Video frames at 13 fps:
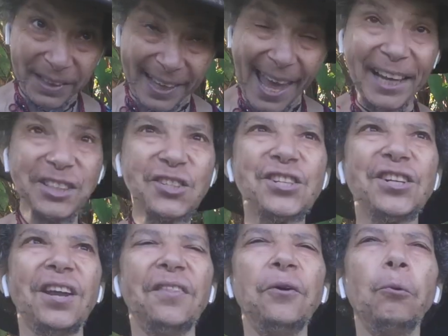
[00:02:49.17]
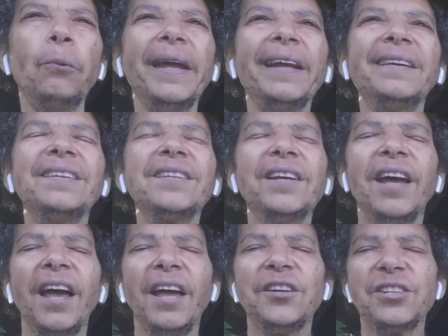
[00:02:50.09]
catch the wind
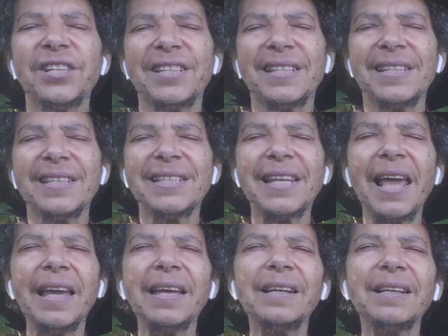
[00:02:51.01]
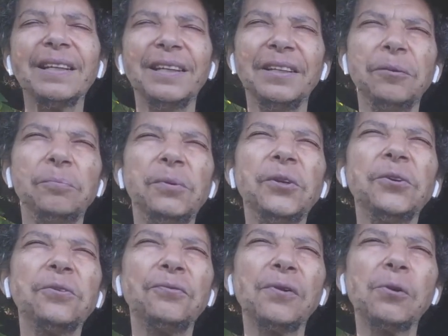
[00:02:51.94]
and just sail in a
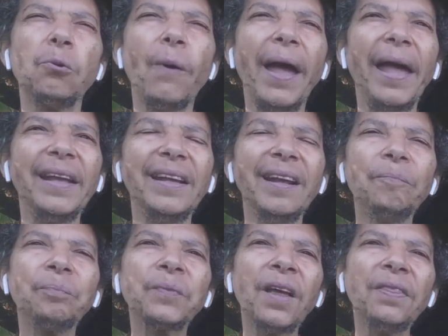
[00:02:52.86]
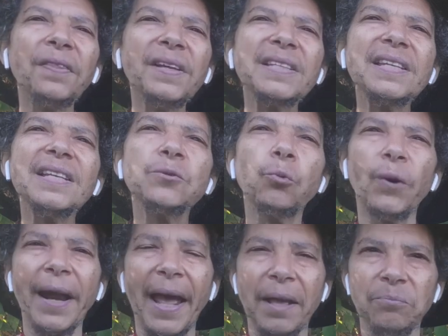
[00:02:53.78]
beautiful way? This is
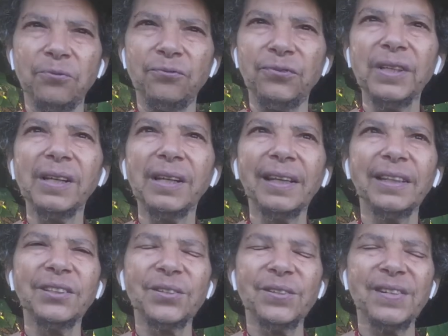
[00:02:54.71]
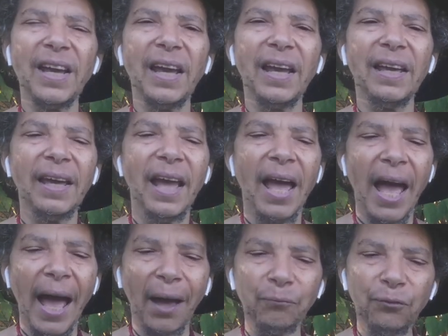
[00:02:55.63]
what I'm feeling today.
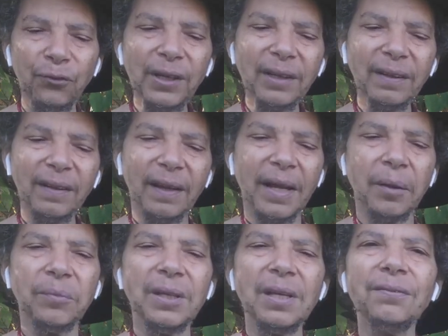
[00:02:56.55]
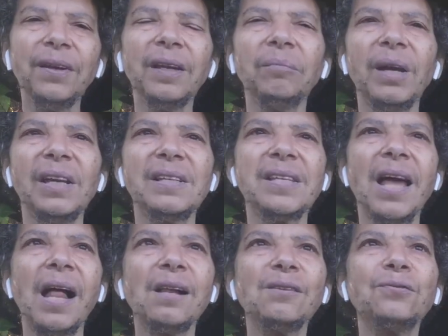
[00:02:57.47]
I'm feeling that I'm giving
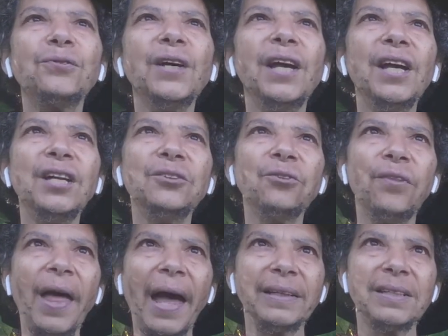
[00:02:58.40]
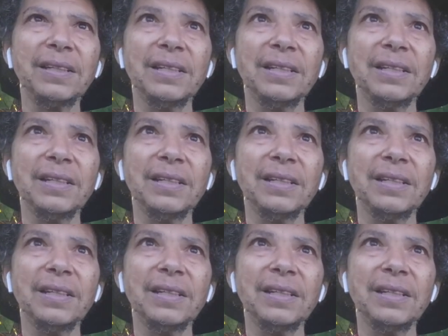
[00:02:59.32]
myself to that